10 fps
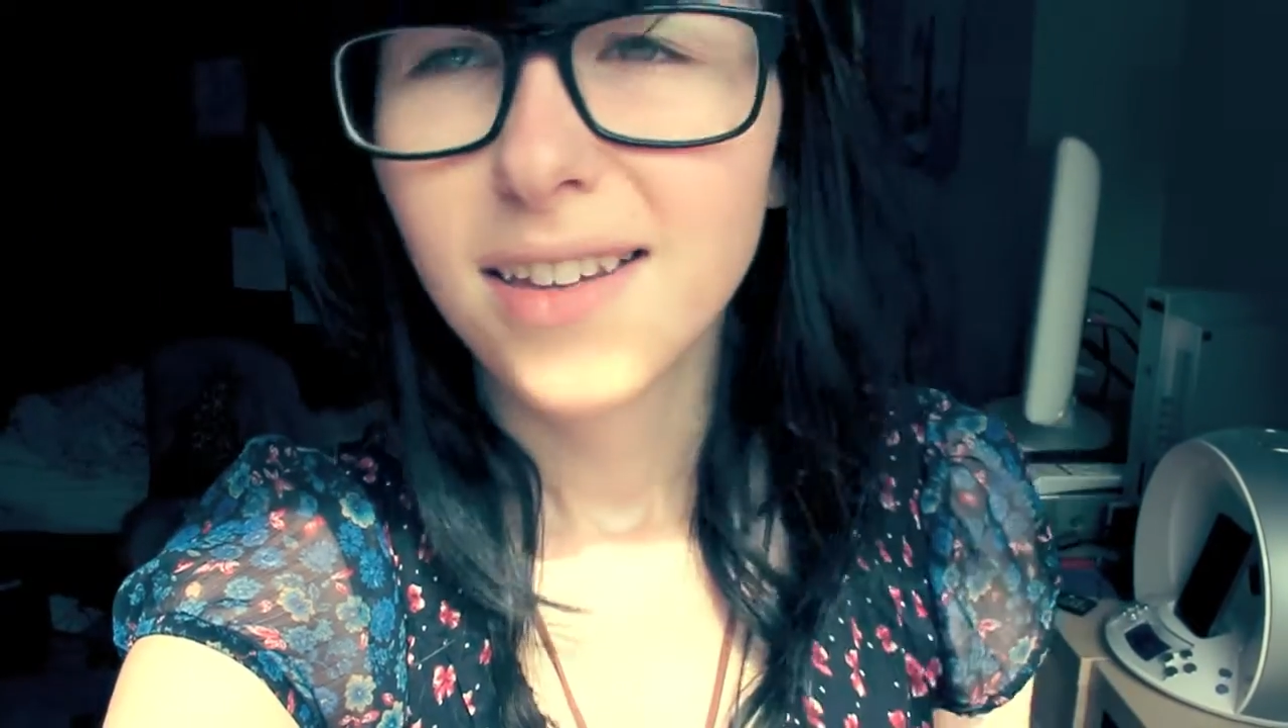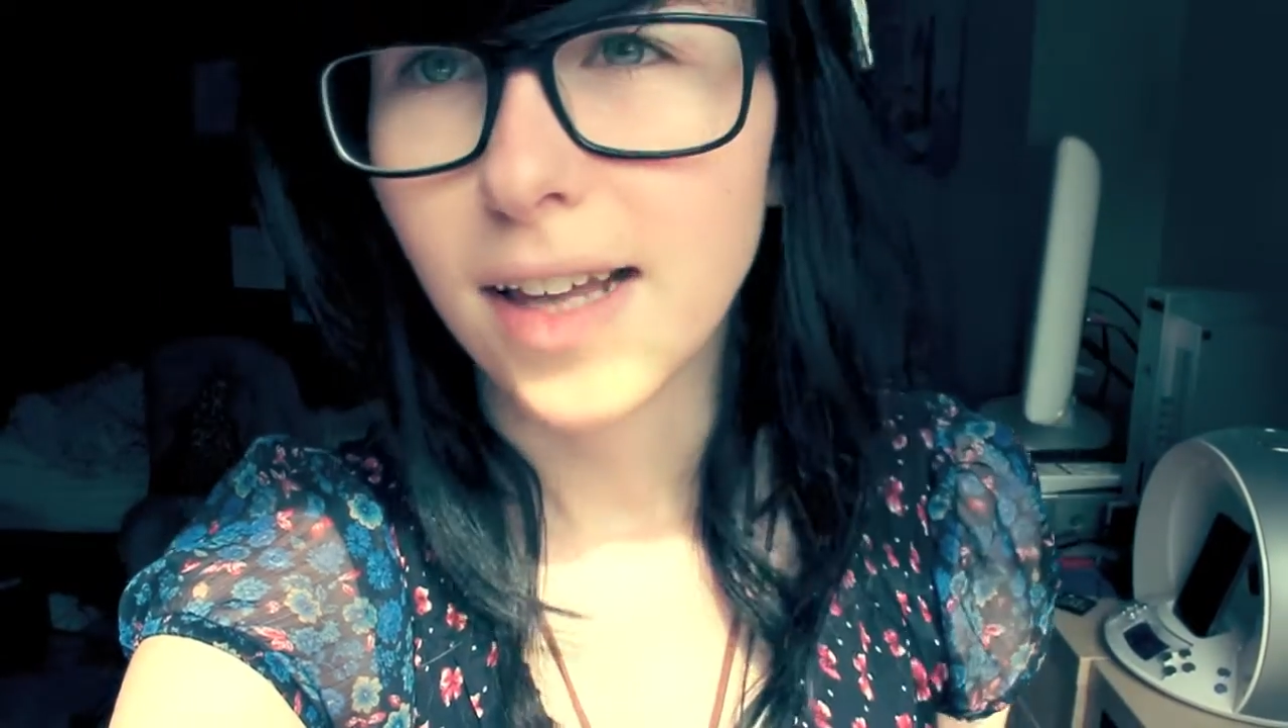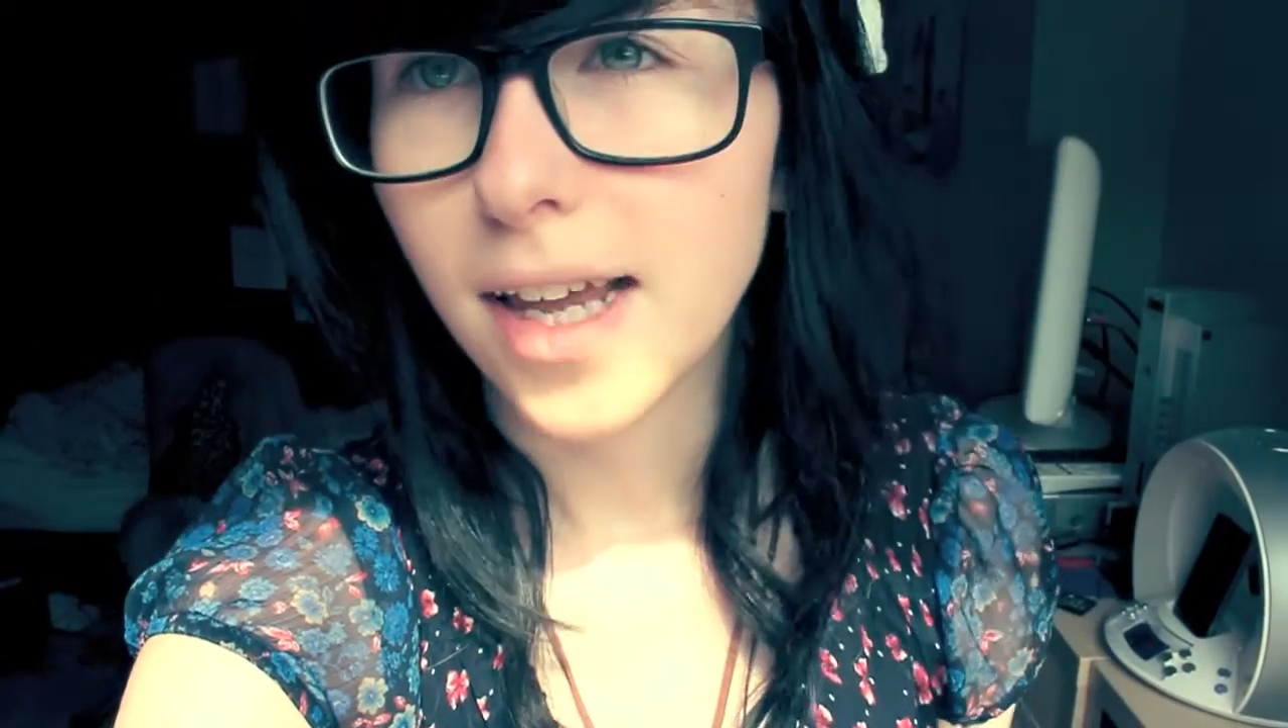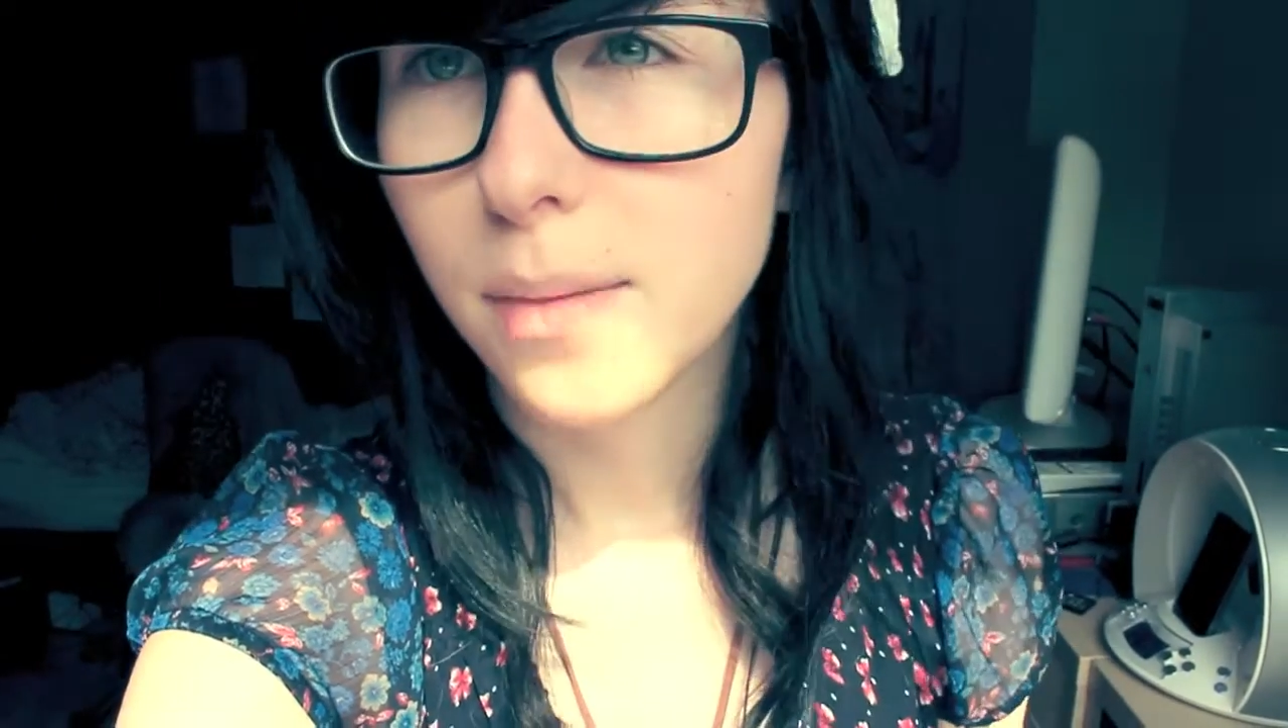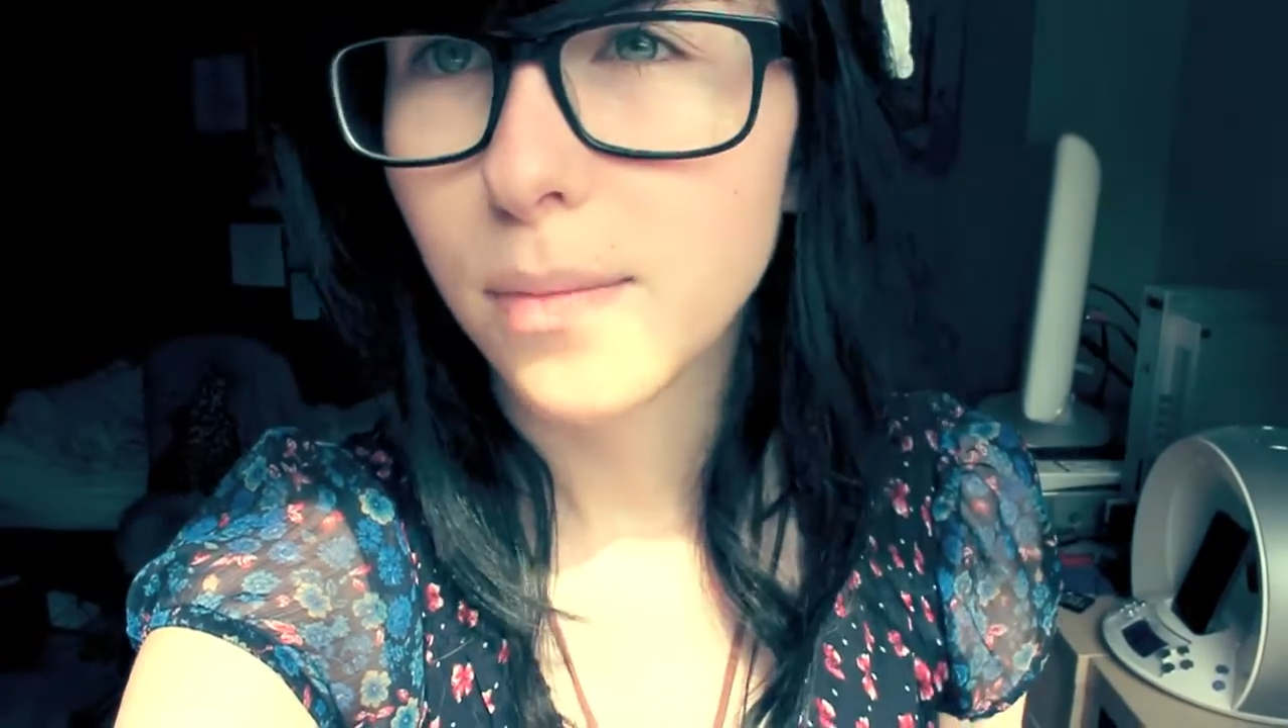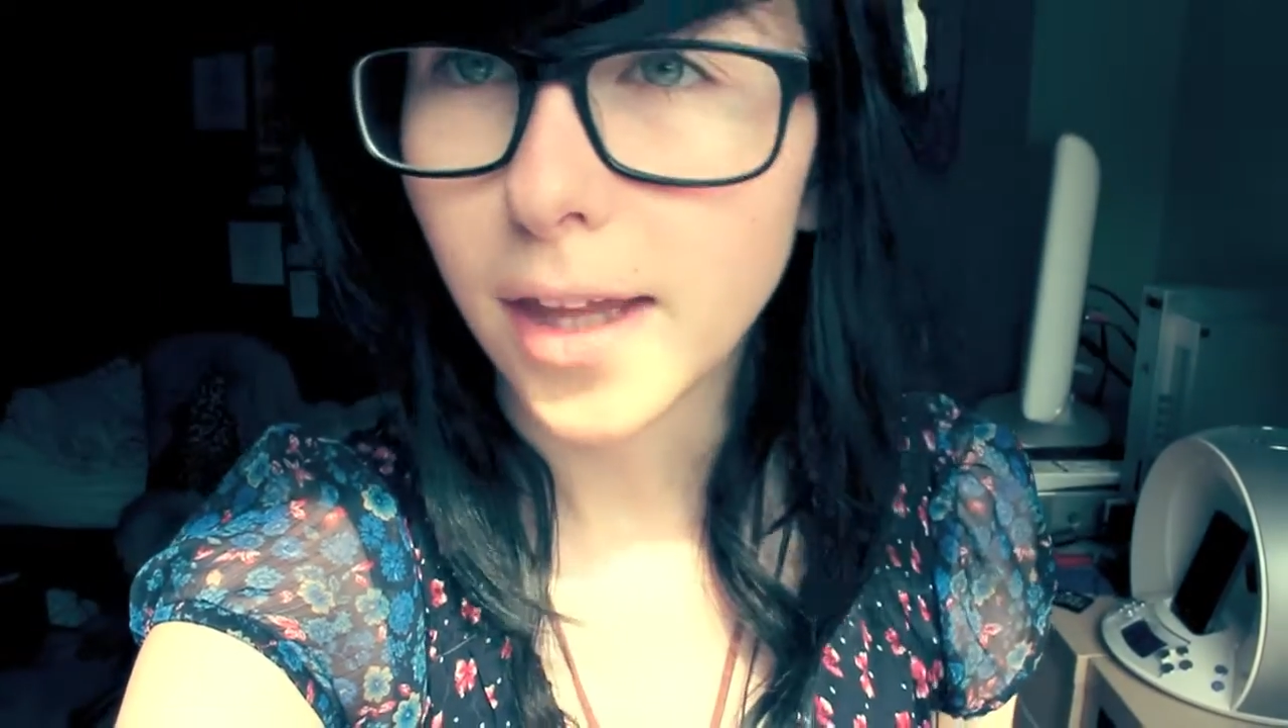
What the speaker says: same